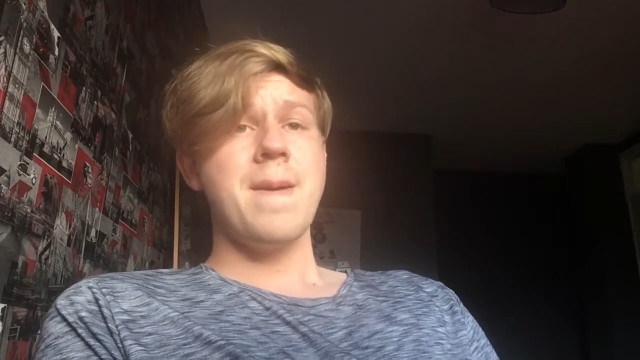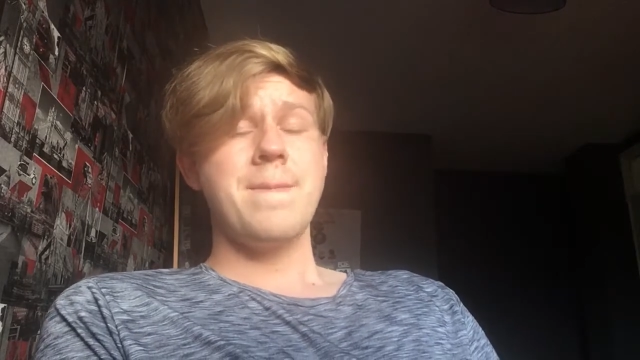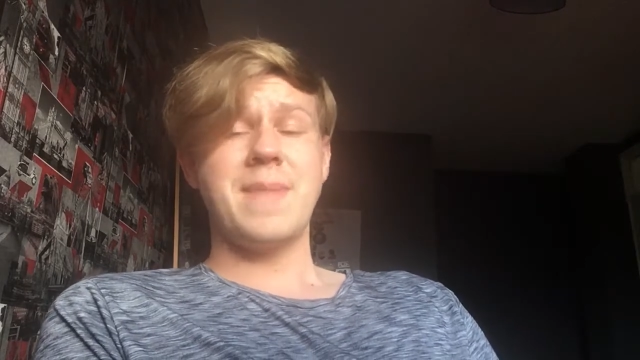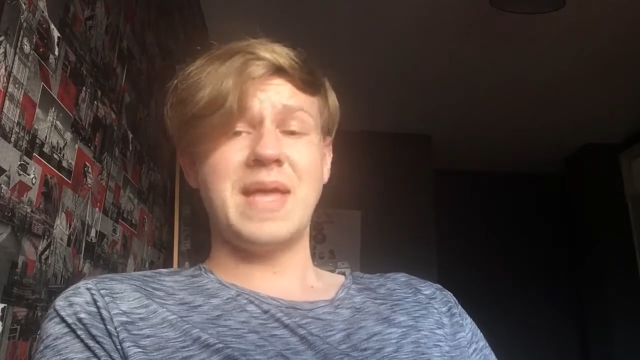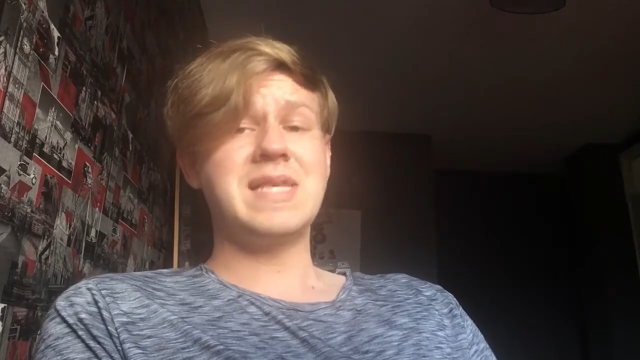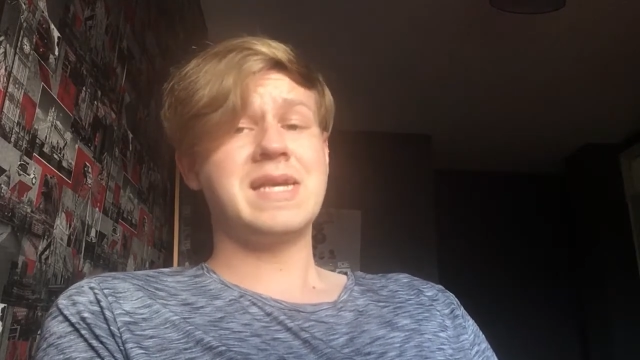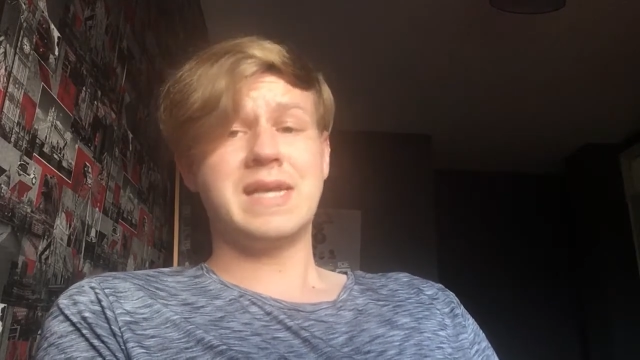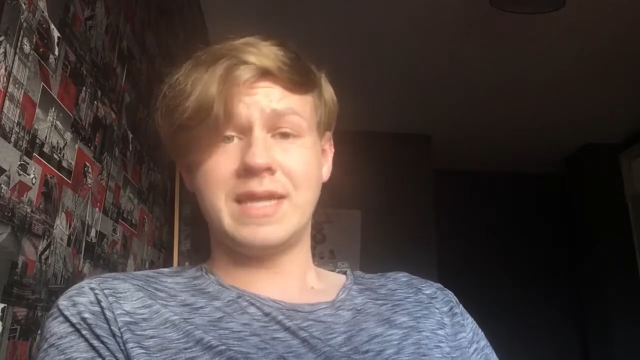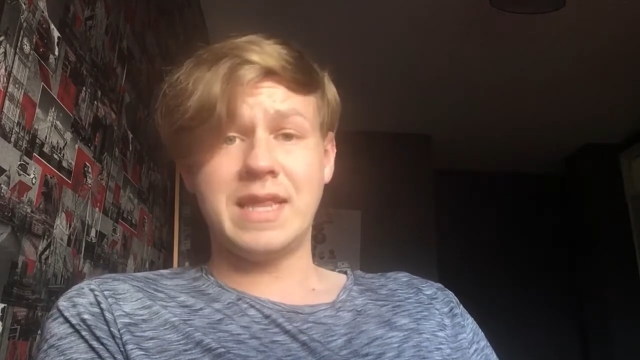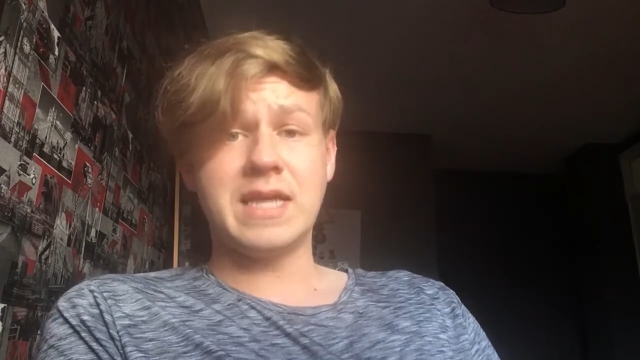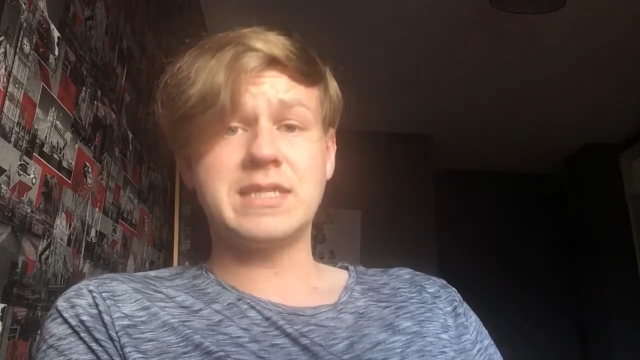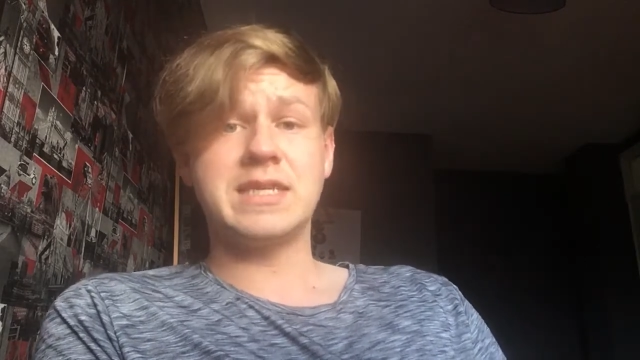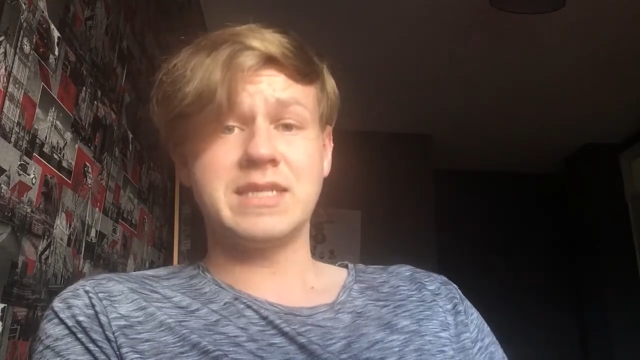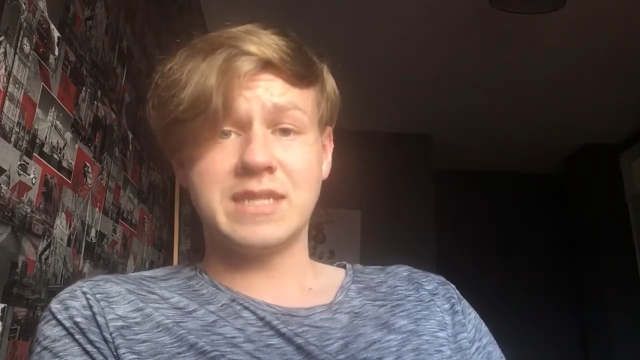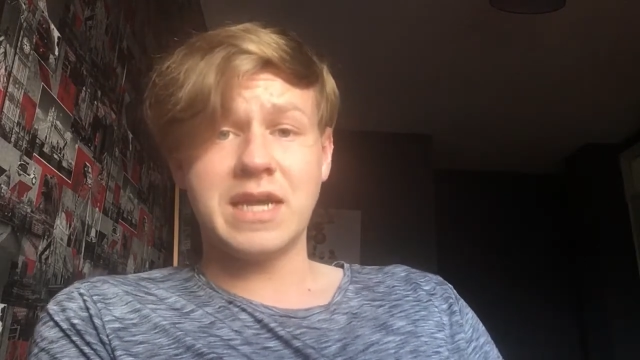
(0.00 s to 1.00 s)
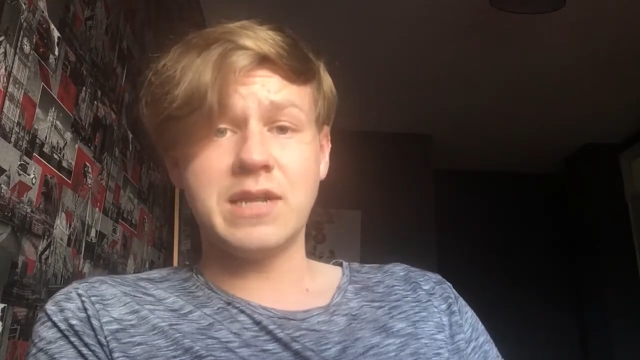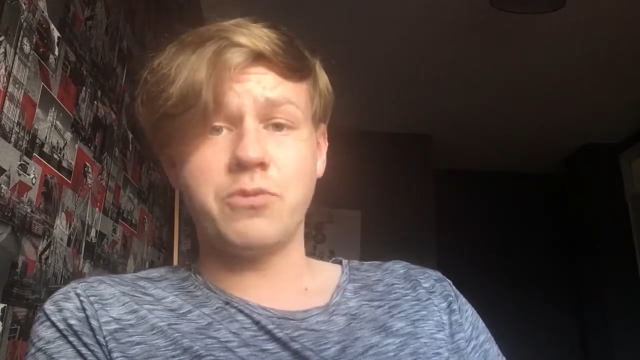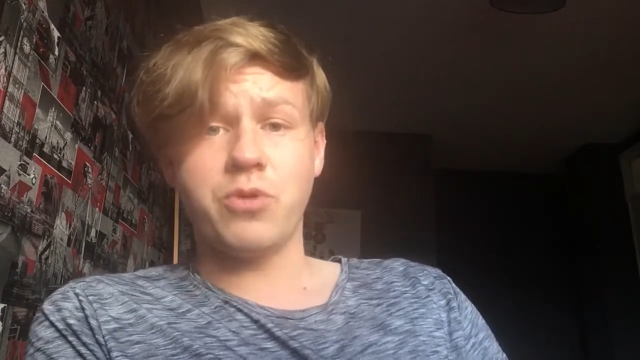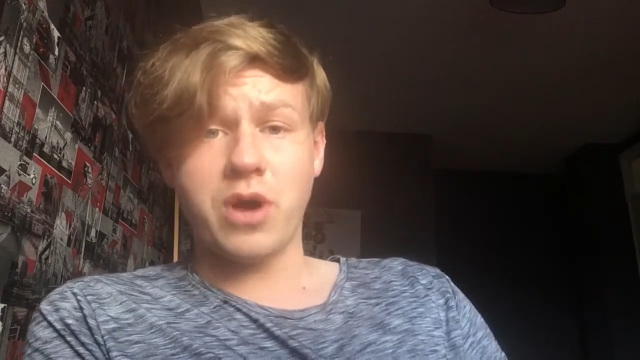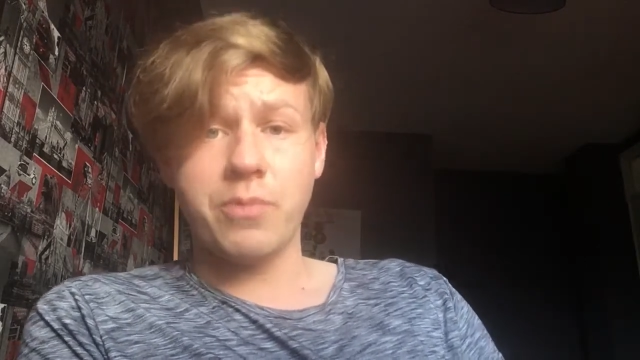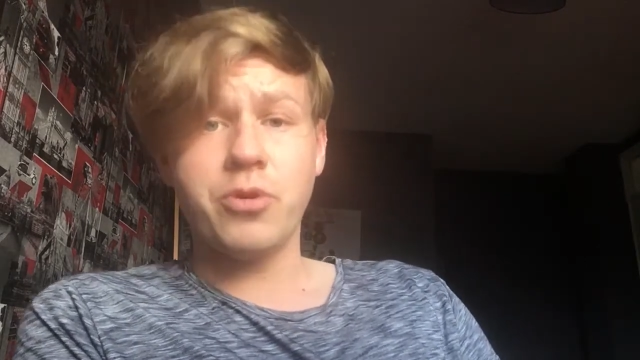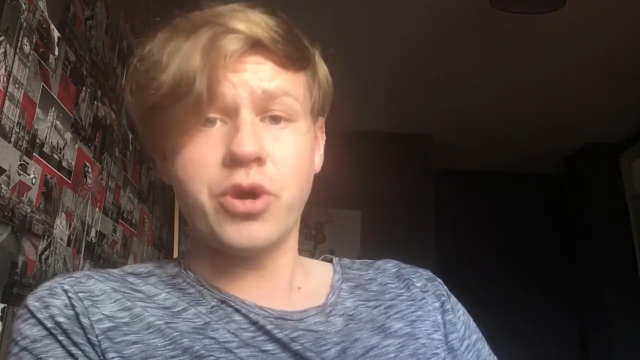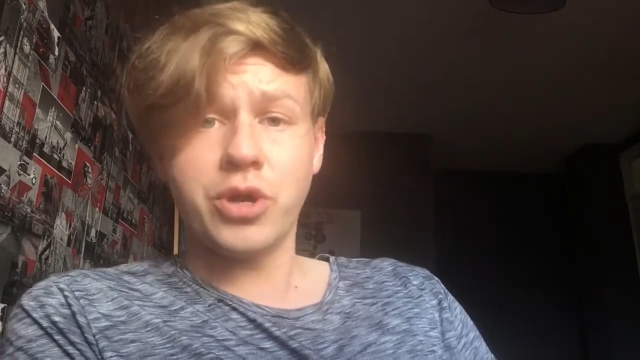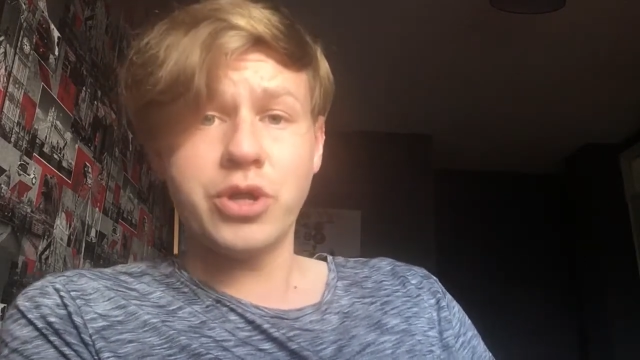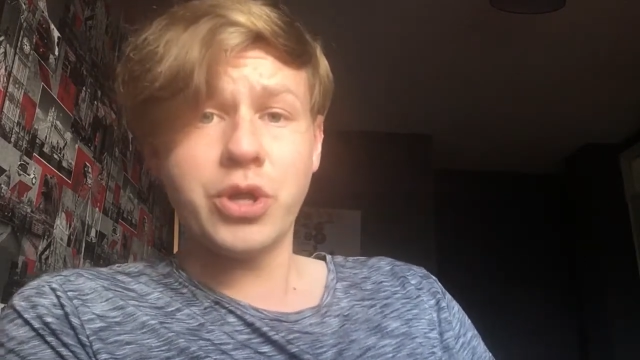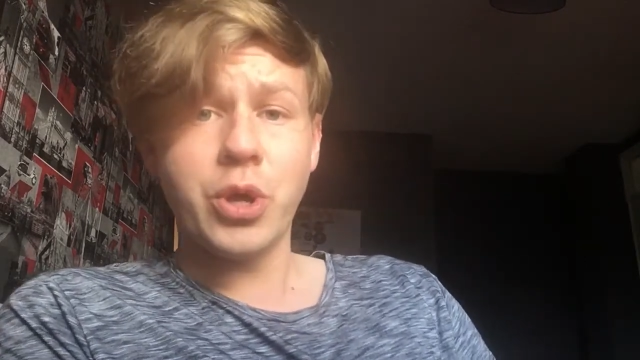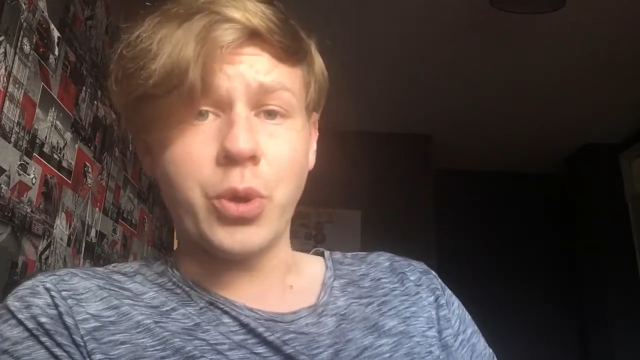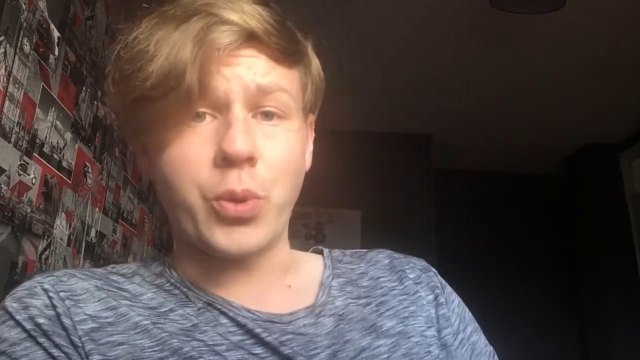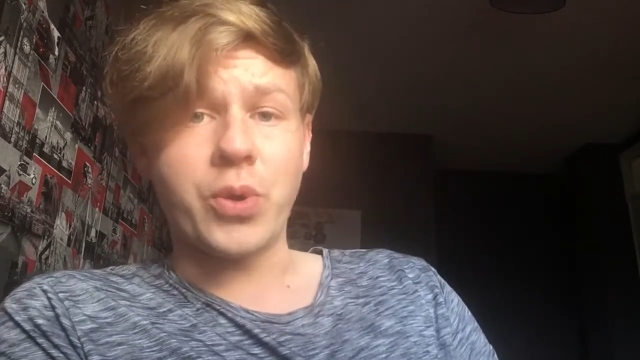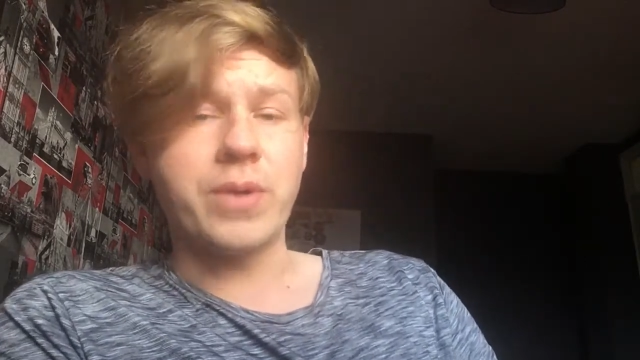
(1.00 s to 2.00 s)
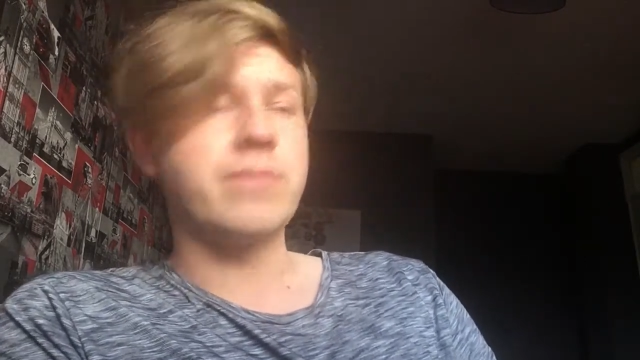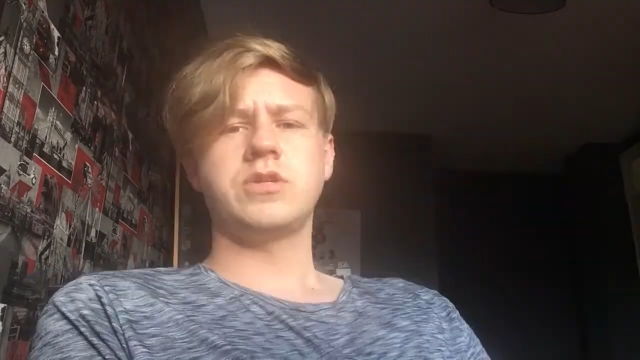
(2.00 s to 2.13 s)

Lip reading: basically that's exactly what I'm going to do.